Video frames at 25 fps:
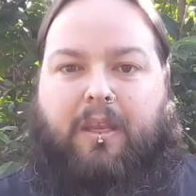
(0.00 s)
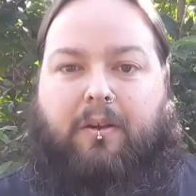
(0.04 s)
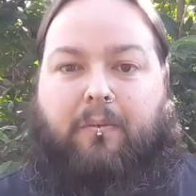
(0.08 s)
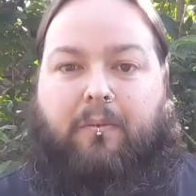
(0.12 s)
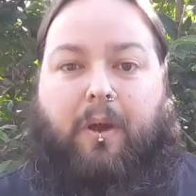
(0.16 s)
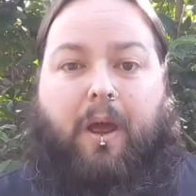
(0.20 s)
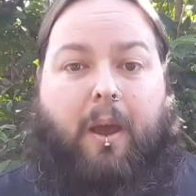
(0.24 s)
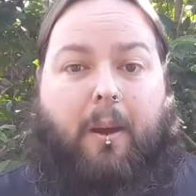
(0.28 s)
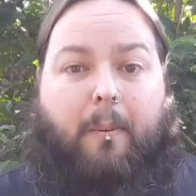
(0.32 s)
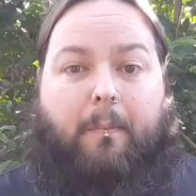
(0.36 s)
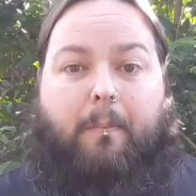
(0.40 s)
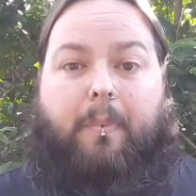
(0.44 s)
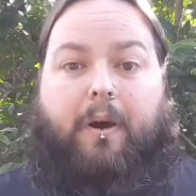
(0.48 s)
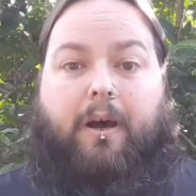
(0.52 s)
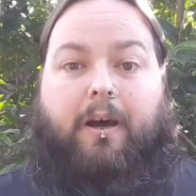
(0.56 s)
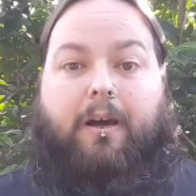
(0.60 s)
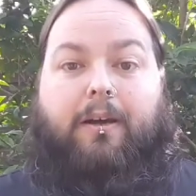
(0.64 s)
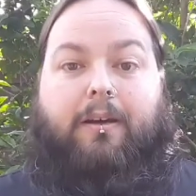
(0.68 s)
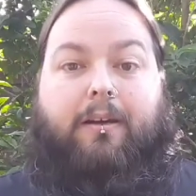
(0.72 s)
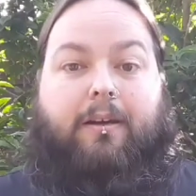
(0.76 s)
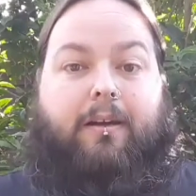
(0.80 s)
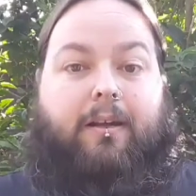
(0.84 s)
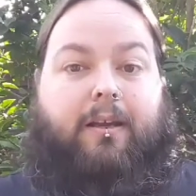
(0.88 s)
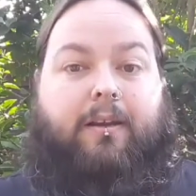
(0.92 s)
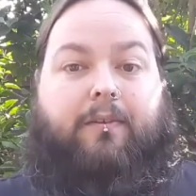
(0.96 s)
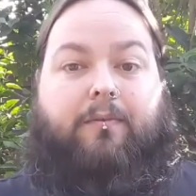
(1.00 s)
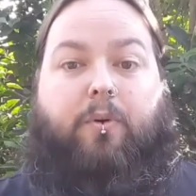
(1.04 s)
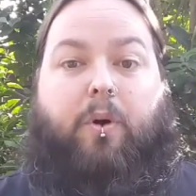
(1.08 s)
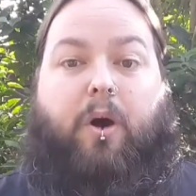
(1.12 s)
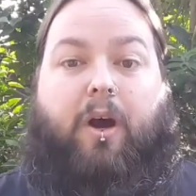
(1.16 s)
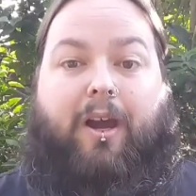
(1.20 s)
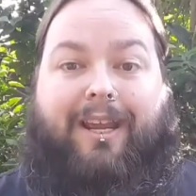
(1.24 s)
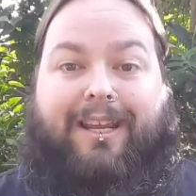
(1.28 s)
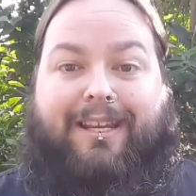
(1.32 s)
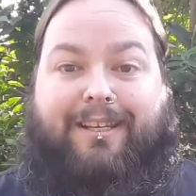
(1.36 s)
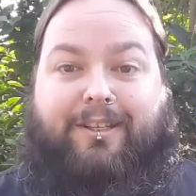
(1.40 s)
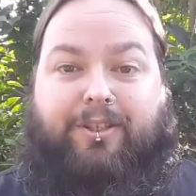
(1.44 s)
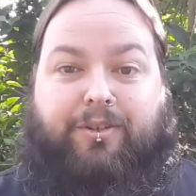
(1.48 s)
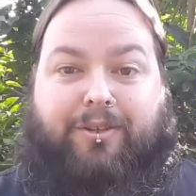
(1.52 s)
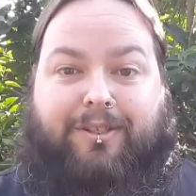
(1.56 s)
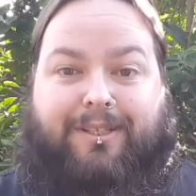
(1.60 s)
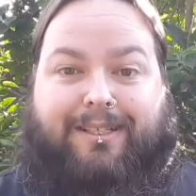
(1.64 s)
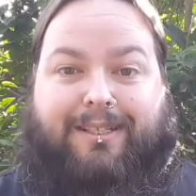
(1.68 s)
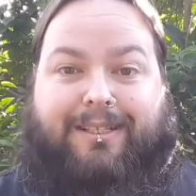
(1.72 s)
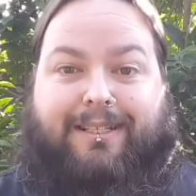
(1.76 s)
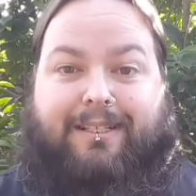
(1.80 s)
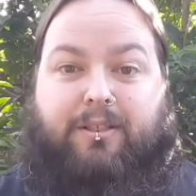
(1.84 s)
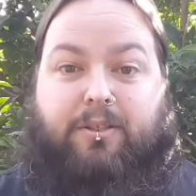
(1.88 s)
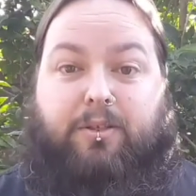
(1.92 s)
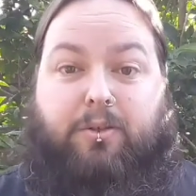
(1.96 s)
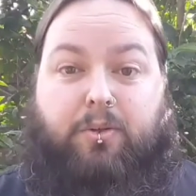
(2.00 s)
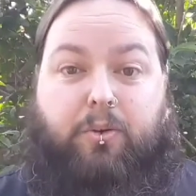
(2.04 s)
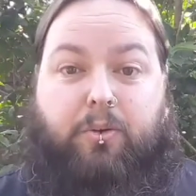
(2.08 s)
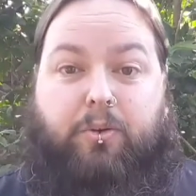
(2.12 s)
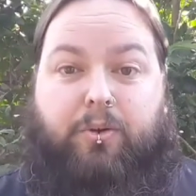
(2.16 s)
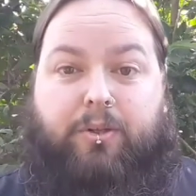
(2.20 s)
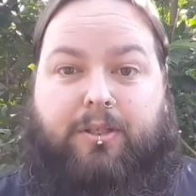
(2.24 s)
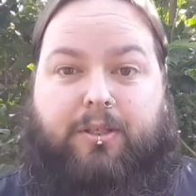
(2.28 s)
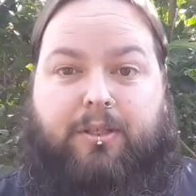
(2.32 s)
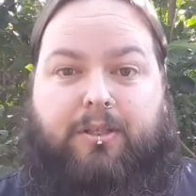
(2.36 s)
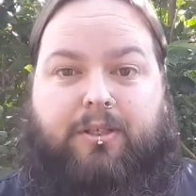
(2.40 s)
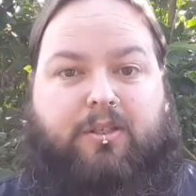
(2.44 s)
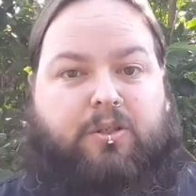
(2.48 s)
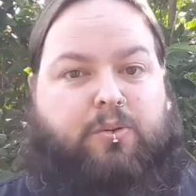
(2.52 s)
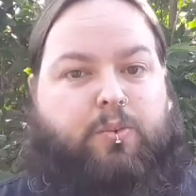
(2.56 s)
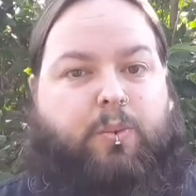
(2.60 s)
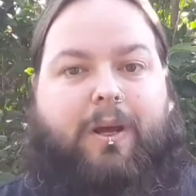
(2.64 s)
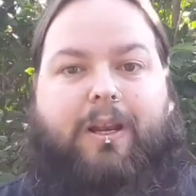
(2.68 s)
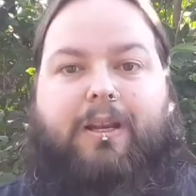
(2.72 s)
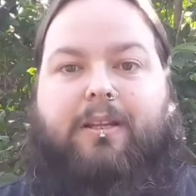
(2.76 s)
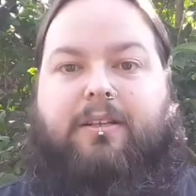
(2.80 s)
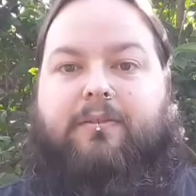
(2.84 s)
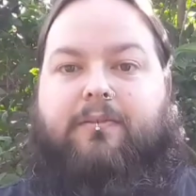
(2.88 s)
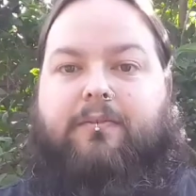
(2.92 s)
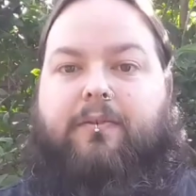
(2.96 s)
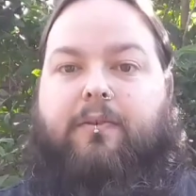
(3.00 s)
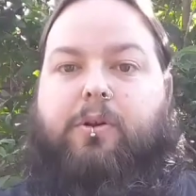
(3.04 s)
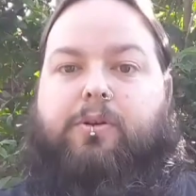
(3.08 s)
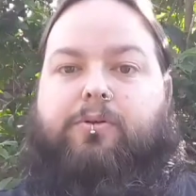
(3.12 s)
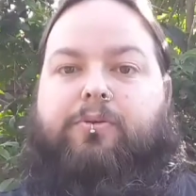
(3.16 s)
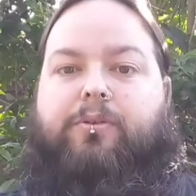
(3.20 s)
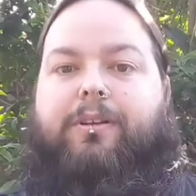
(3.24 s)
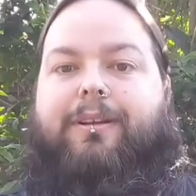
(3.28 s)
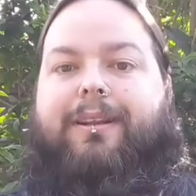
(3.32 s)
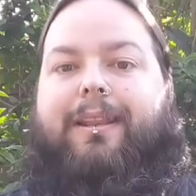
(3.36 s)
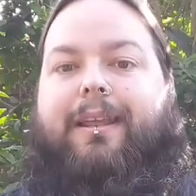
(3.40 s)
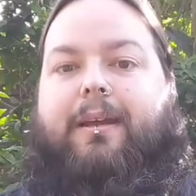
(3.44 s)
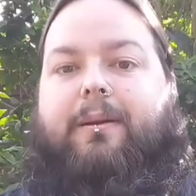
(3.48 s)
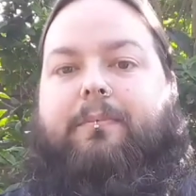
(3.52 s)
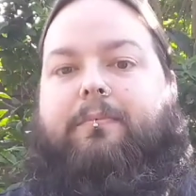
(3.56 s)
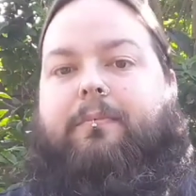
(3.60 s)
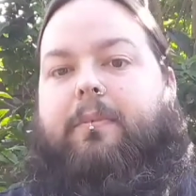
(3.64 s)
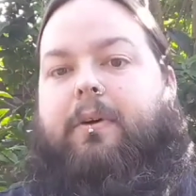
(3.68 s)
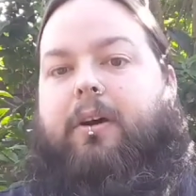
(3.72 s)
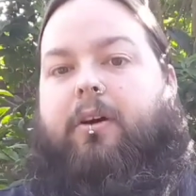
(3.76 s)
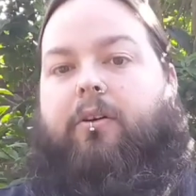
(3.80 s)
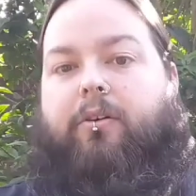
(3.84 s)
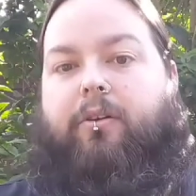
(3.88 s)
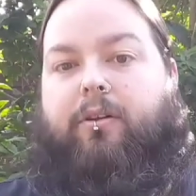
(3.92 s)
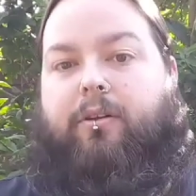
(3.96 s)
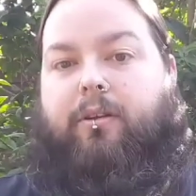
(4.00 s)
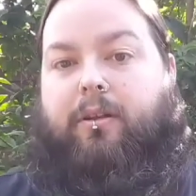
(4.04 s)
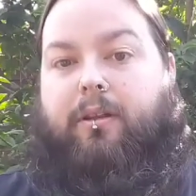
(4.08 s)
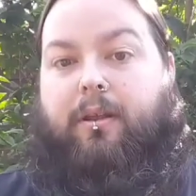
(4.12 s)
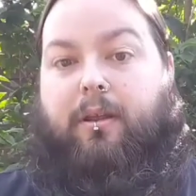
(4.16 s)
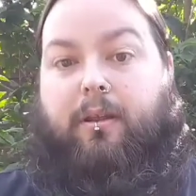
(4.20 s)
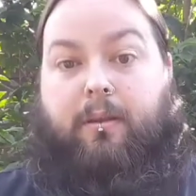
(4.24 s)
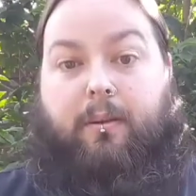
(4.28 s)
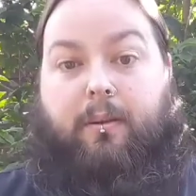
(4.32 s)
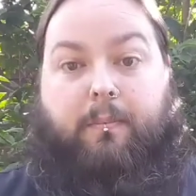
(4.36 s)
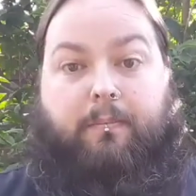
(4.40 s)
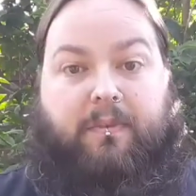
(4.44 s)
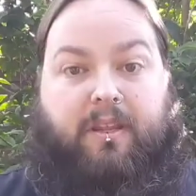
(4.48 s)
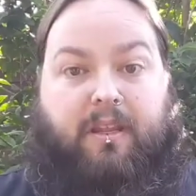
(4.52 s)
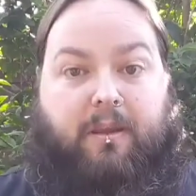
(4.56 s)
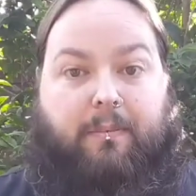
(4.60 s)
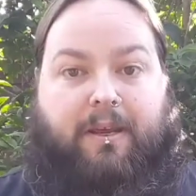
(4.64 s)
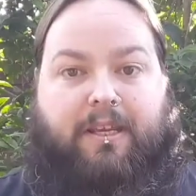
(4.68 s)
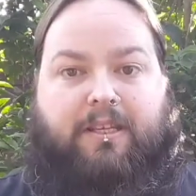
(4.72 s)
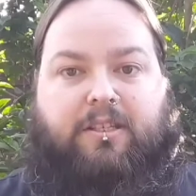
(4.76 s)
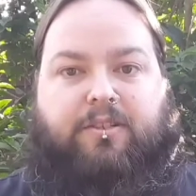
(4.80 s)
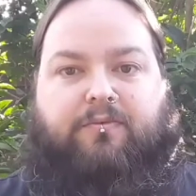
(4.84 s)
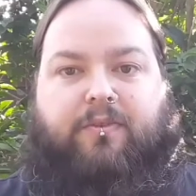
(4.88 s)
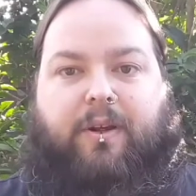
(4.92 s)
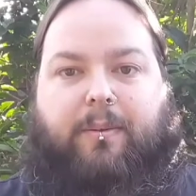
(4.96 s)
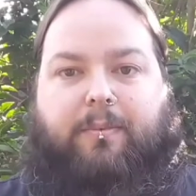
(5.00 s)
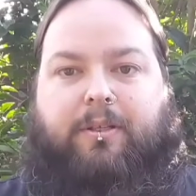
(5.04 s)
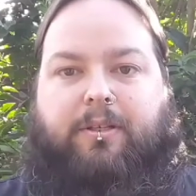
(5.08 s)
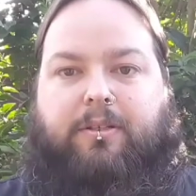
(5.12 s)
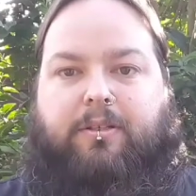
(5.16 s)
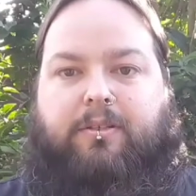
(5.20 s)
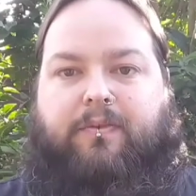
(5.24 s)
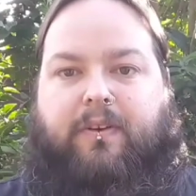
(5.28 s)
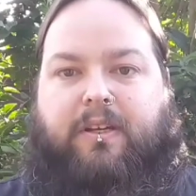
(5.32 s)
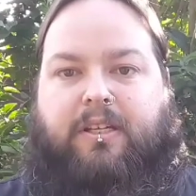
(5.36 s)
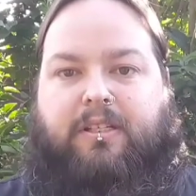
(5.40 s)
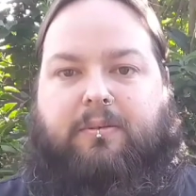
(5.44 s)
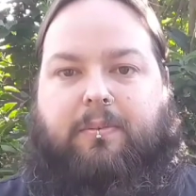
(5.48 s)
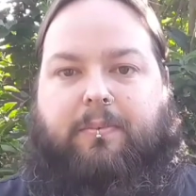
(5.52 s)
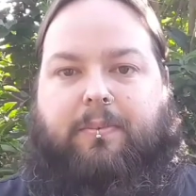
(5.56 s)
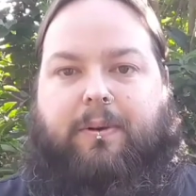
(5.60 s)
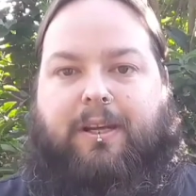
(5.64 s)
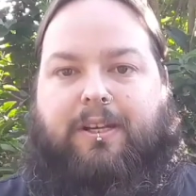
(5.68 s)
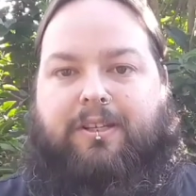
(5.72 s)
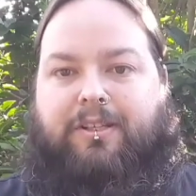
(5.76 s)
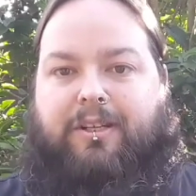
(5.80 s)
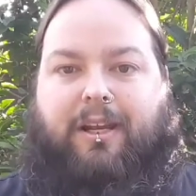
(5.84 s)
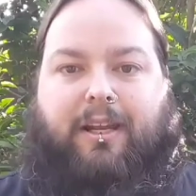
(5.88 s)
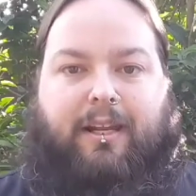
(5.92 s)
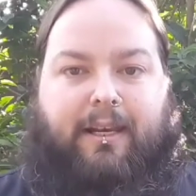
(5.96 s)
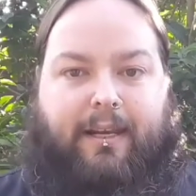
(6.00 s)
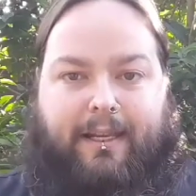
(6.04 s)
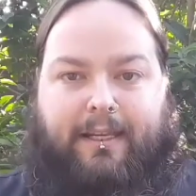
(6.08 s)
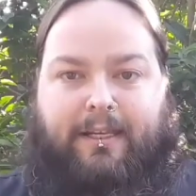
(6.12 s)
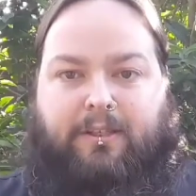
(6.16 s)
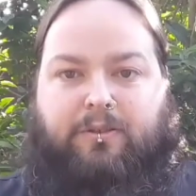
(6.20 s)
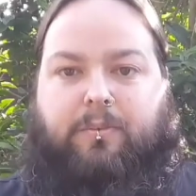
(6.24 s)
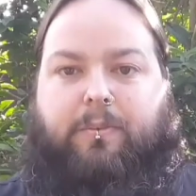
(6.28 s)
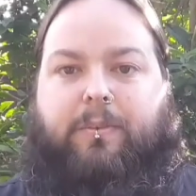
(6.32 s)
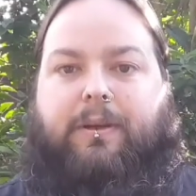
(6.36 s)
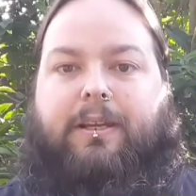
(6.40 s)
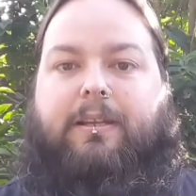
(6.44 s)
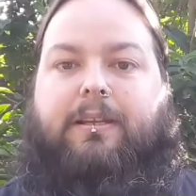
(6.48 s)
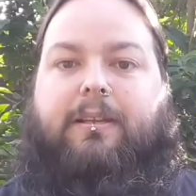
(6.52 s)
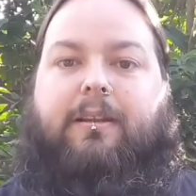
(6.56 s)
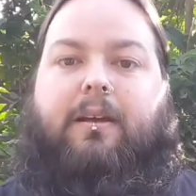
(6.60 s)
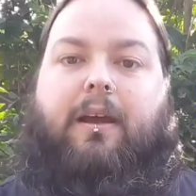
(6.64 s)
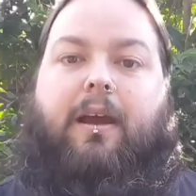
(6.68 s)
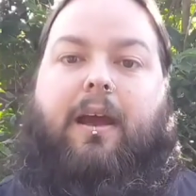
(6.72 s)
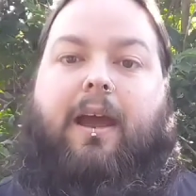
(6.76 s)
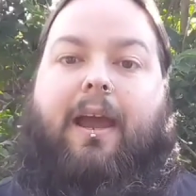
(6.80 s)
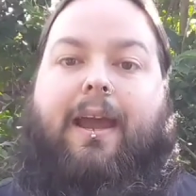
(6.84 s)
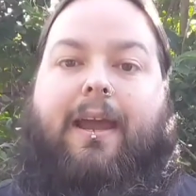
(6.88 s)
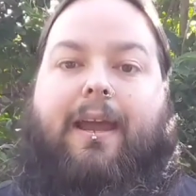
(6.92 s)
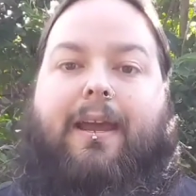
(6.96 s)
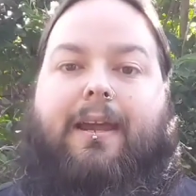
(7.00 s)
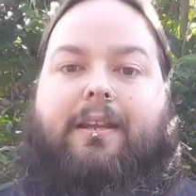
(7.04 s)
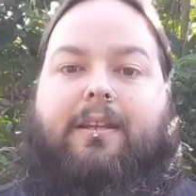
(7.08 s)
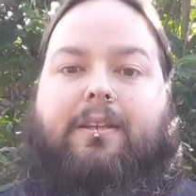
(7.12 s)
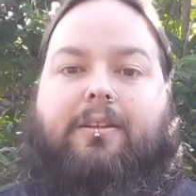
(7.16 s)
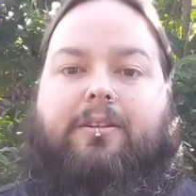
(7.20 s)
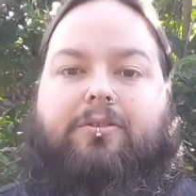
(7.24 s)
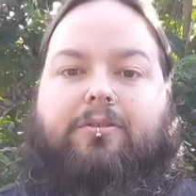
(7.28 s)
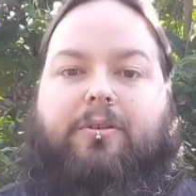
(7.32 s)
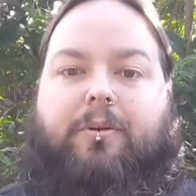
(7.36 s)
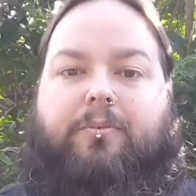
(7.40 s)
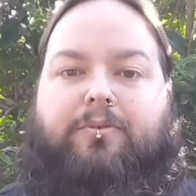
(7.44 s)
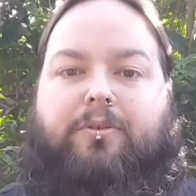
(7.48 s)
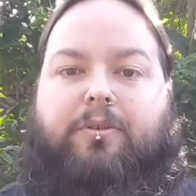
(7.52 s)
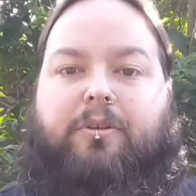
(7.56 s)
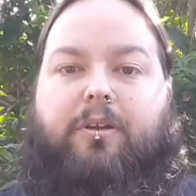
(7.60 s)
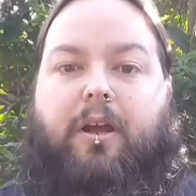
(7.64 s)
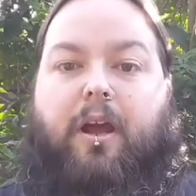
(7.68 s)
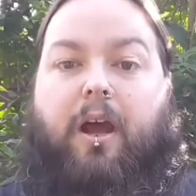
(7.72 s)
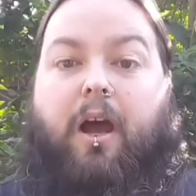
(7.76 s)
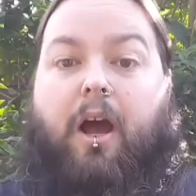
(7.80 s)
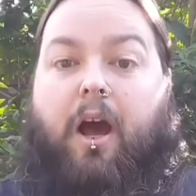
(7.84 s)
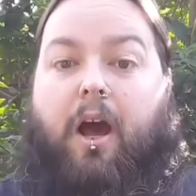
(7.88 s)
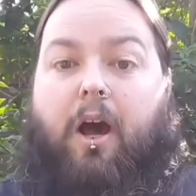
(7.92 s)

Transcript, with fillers: So but if you are interested in tortoises as well as following them on the Amazing Reptiles Facebook page, again links will be in the description.